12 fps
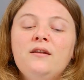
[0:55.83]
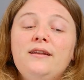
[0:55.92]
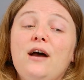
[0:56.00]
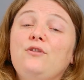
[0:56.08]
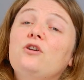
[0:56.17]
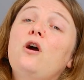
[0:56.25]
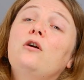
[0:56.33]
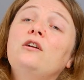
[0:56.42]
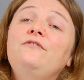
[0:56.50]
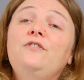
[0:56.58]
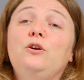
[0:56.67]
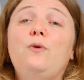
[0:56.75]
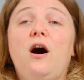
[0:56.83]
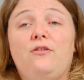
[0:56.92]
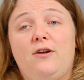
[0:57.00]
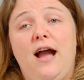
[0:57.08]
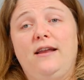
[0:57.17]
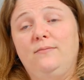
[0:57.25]
Now, there are a few
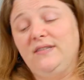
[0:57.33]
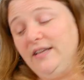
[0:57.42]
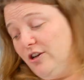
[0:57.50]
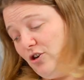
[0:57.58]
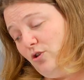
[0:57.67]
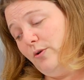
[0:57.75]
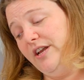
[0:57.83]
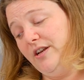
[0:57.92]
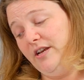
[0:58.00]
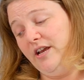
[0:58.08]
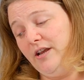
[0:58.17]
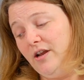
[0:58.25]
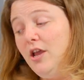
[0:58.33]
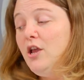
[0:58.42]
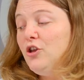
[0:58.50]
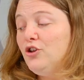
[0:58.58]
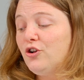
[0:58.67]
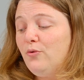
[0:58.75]
other items that you're going to need.
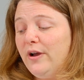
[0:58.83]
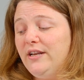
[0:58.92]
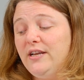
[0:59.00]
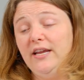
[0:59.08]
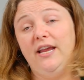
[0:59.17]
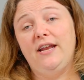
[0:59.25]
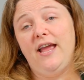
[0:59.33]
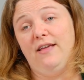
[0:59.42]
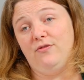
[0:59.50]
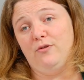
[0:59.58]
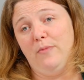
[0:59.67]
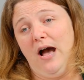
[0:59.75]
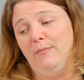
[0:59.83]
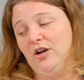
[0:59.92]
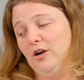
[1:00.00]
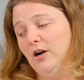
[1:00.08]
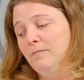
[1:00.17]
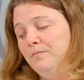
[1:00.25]
You're going to need a
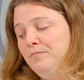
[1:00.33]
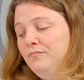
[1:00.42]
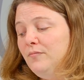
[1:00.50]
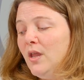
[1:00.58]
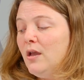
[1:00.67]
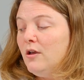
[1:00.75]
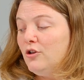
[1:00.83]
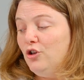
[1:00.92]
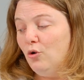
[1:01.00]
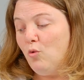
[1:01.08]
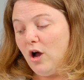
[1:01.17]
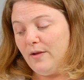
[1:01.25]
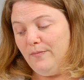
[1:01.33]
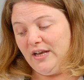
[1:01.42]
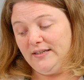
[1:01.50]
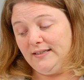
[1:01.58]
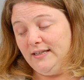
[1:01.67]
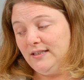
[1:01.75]
thermometer. You'll want a
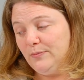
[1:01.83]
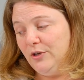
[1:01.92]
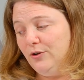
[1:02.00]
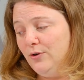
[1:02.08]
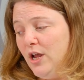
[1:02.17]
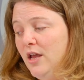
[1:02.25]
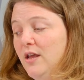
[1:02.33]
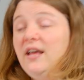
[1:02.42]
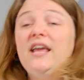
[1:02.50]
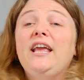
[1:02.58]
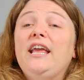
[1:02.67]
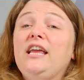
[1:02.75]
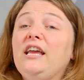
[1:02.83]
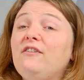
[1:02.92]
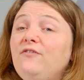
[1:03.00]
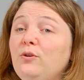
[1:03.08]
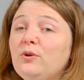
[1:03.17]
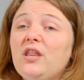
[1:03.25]
mixing spoon.
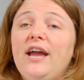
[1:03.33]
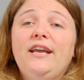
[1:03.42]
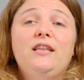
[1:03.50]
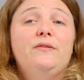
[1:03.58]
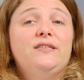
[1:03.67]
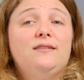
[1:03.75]
If you would like, and this